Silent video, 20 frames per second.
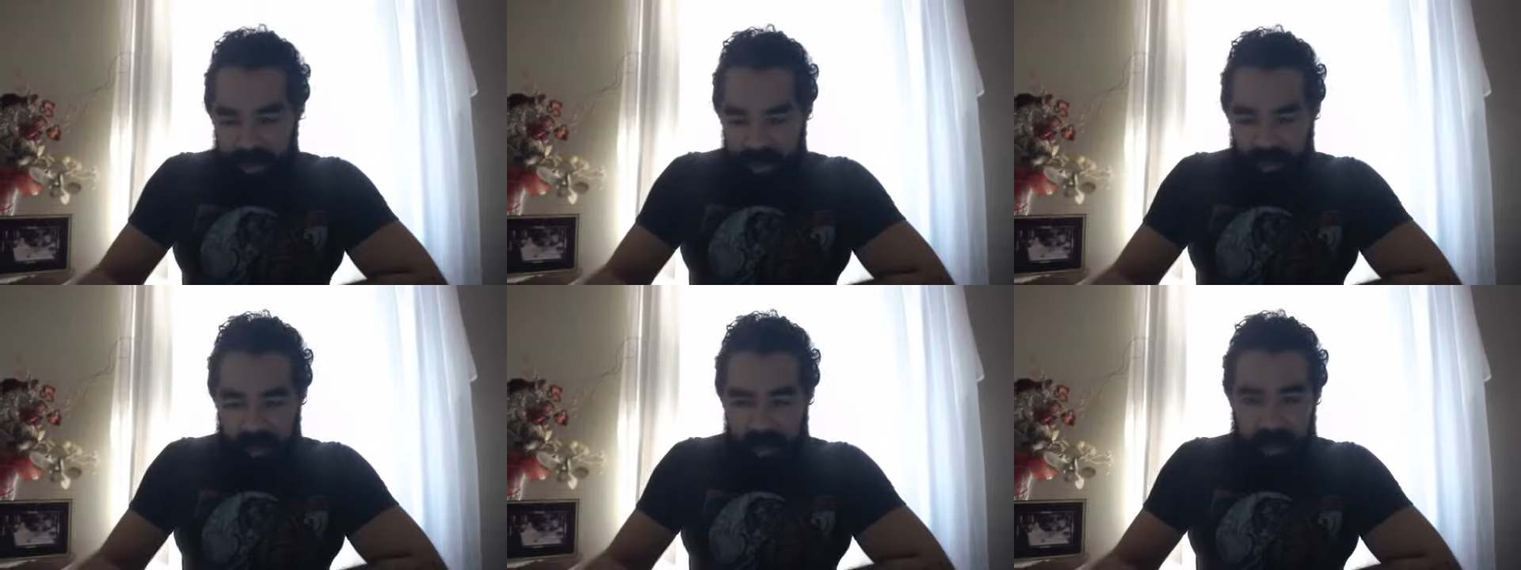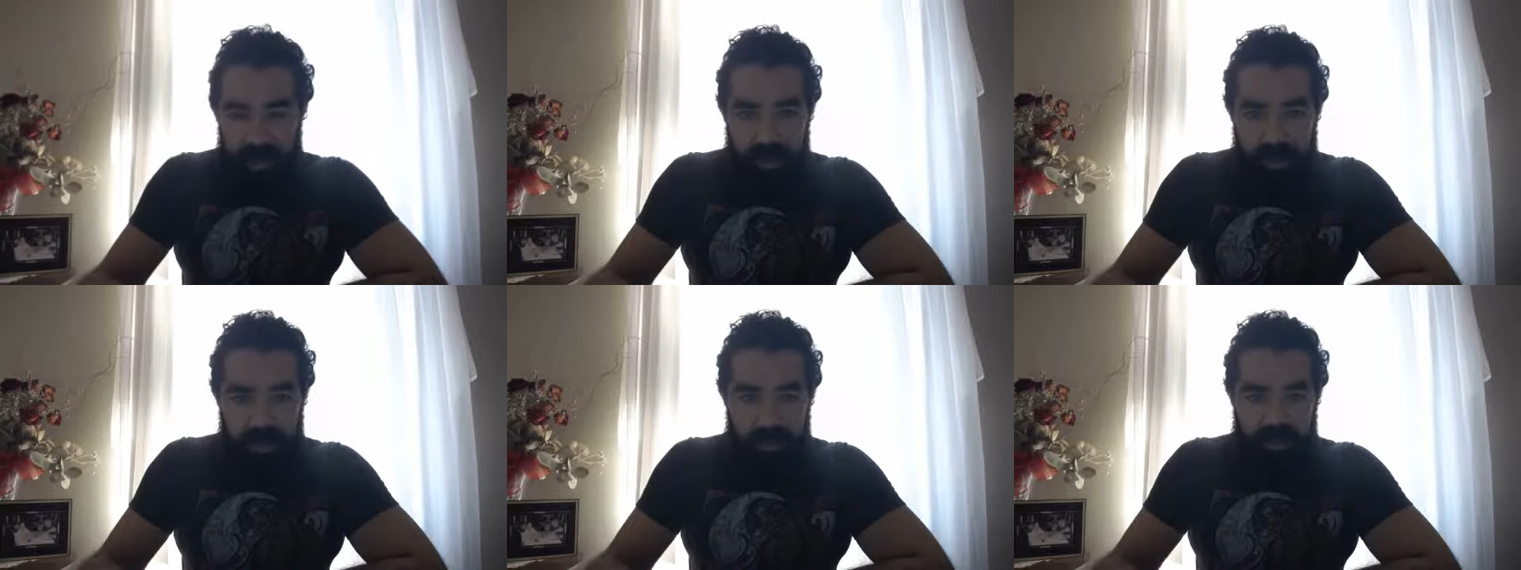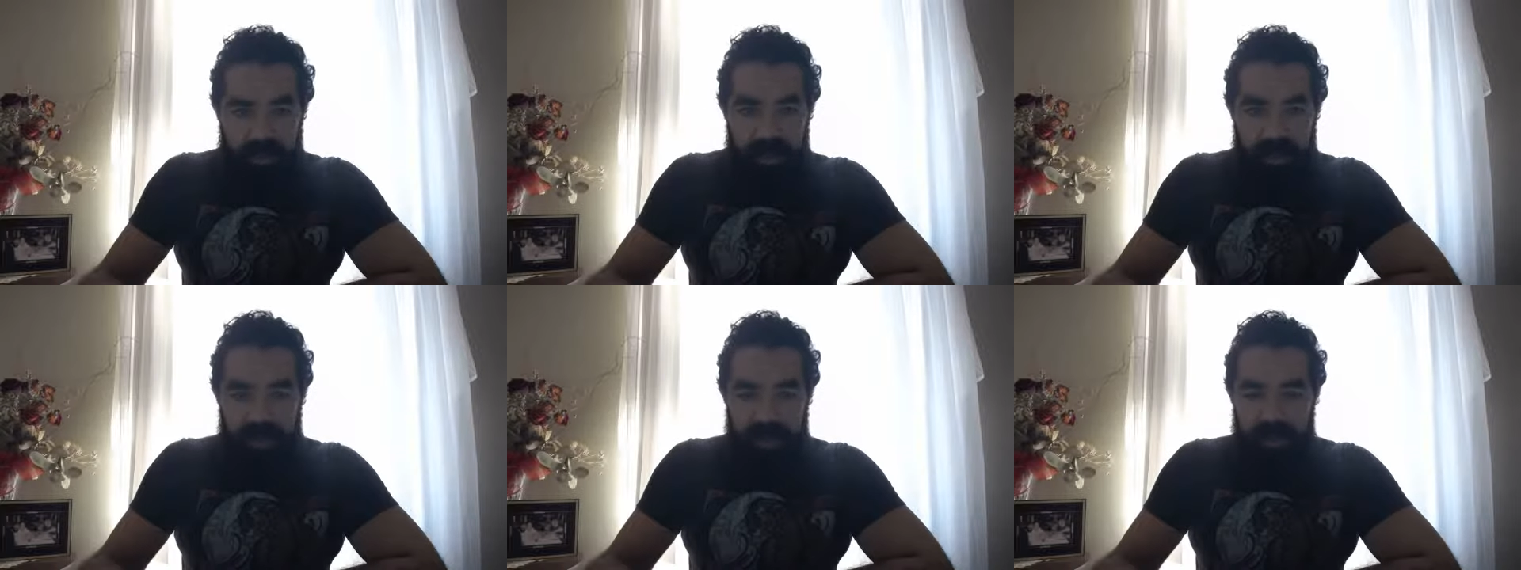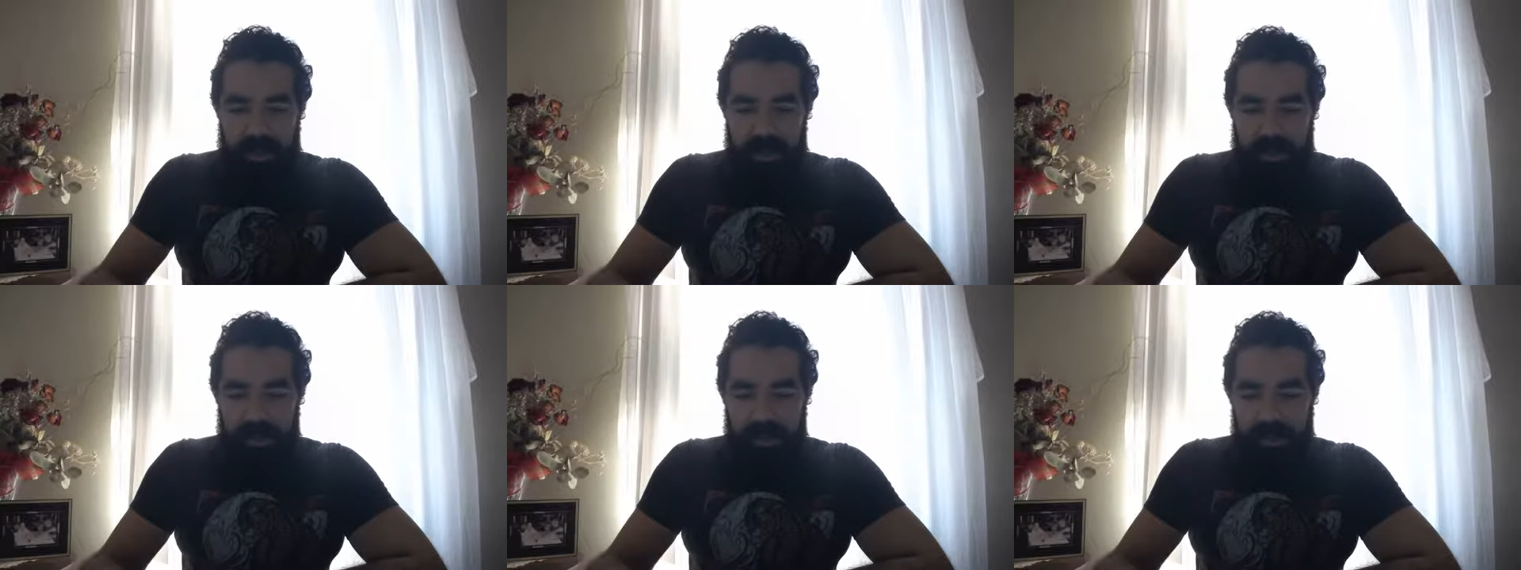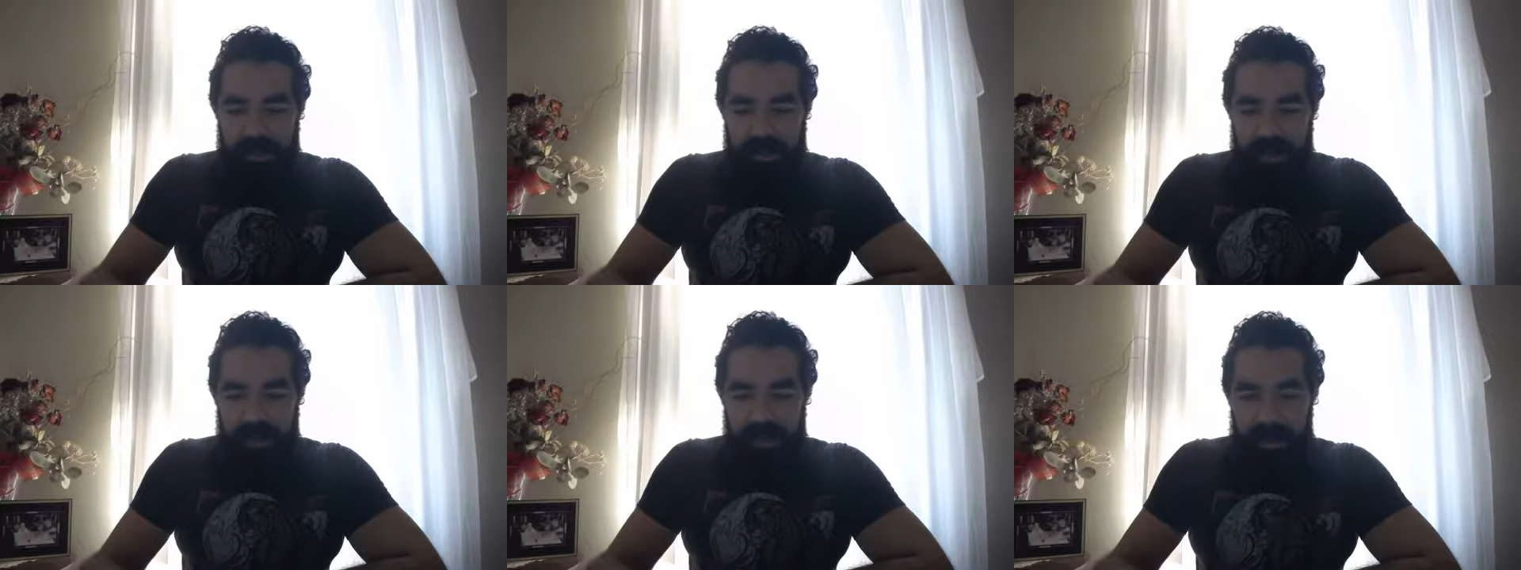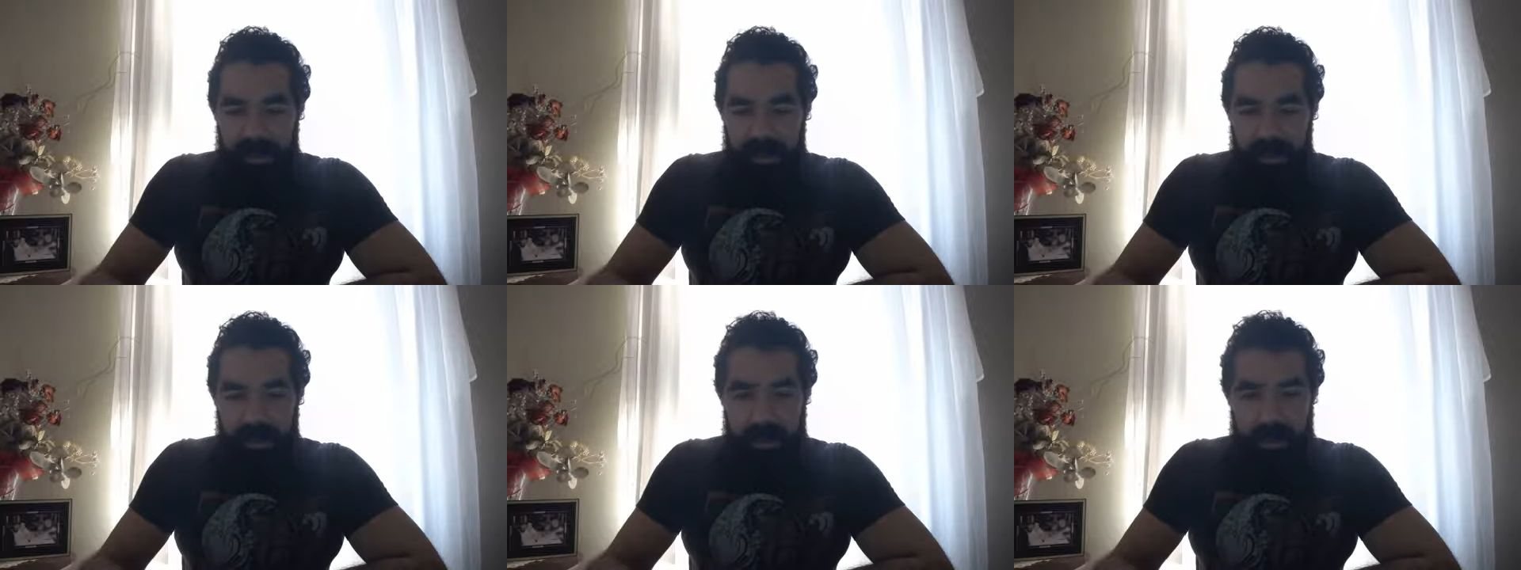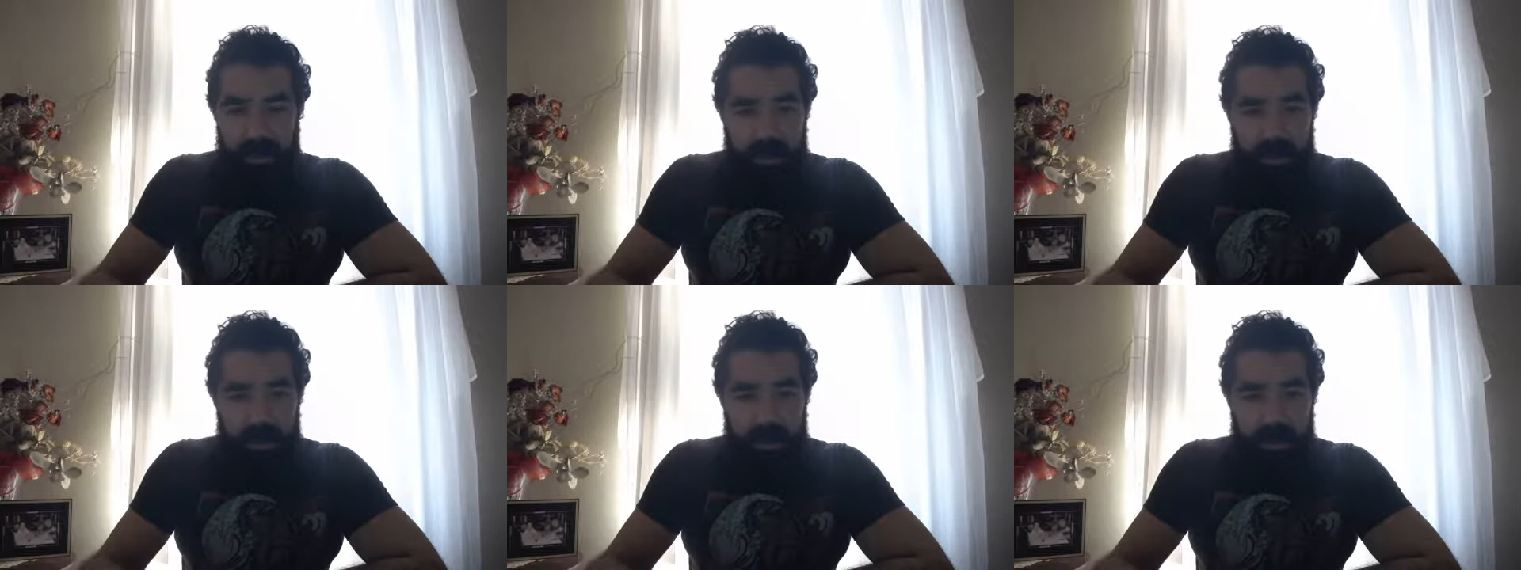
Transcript: journal videos in